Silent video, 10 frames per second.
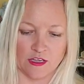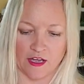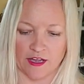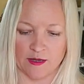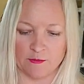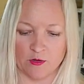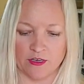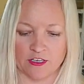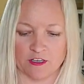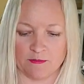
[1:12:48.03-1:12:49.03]
I am
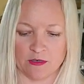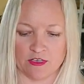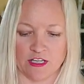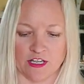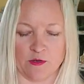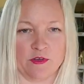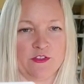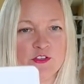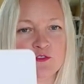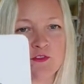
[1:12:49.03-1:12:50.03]
going to communicate with
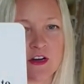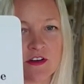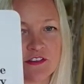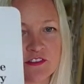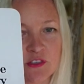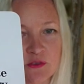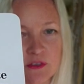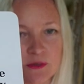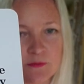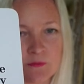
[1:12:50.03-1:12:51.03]
you very soon